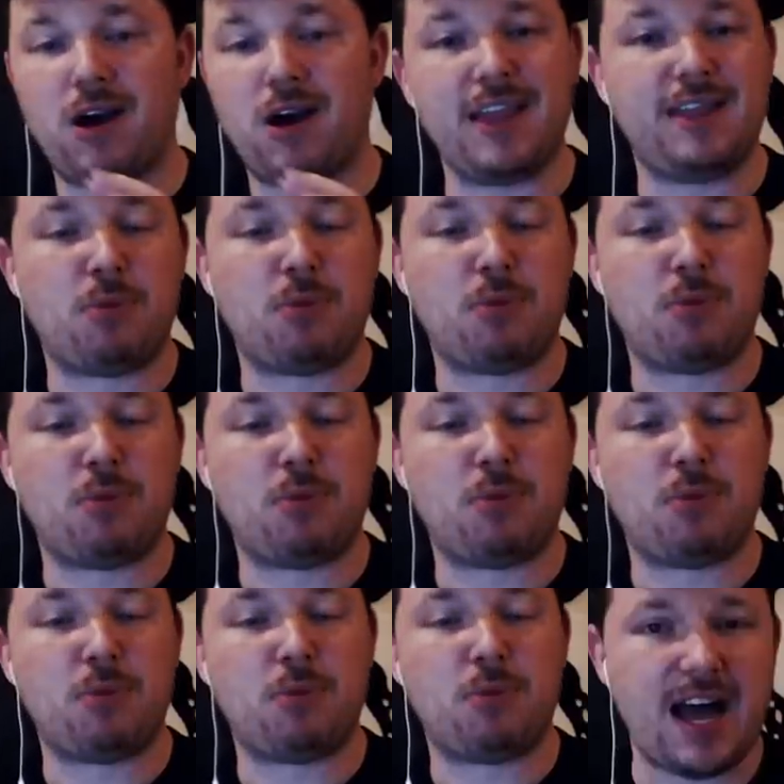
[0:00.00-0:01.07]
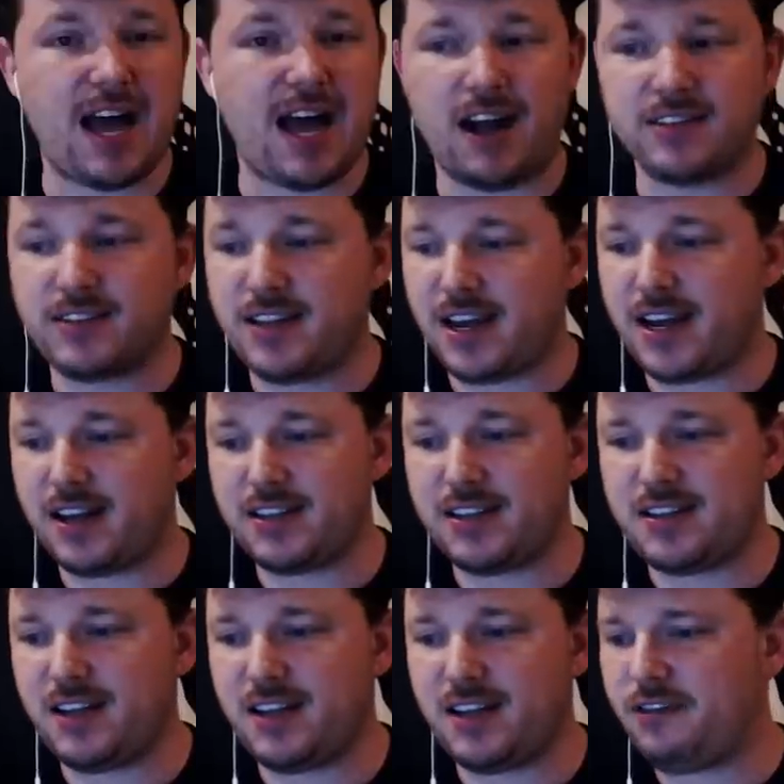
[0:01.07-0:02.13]
brass edge
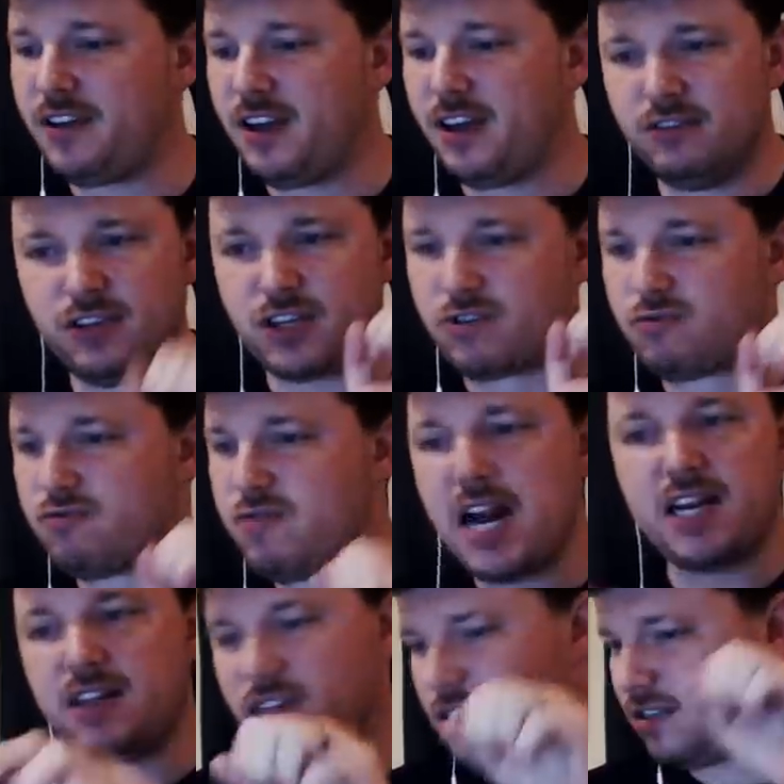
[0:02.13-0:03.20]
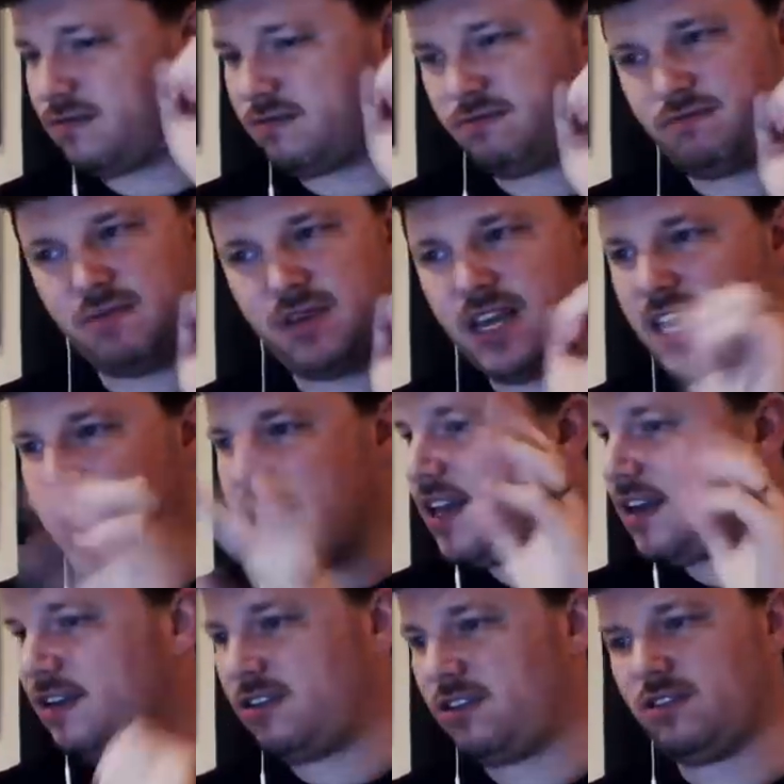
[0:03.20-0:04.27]
icons and that kind of stuff, just ready to just
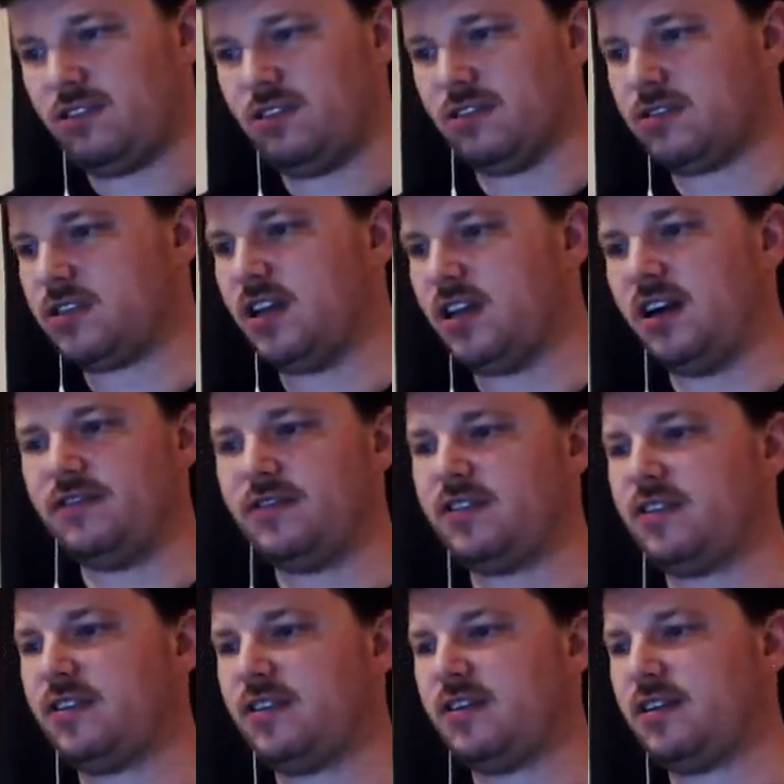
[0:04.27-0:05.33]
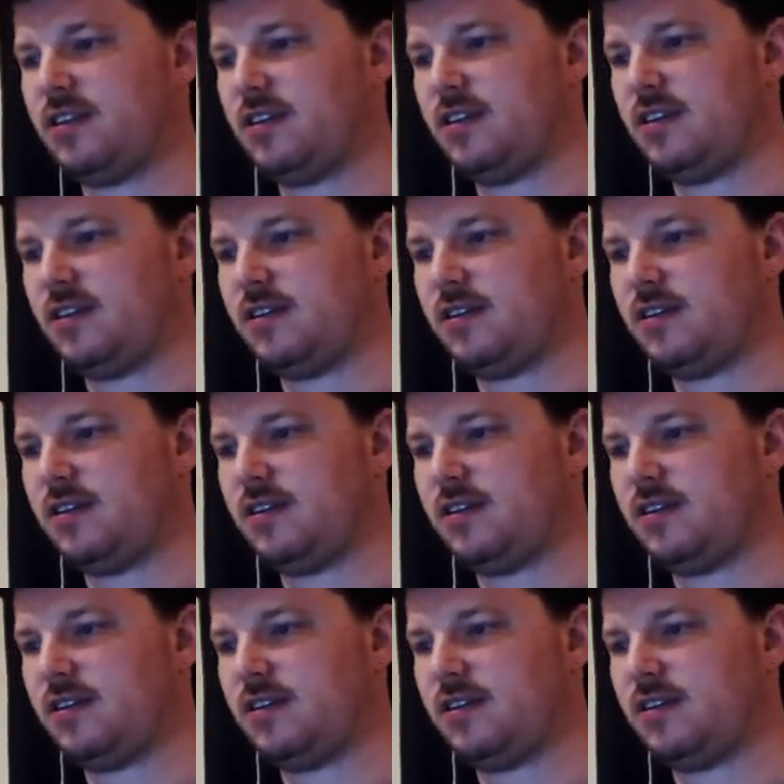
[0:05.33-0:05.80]
hit your stuff.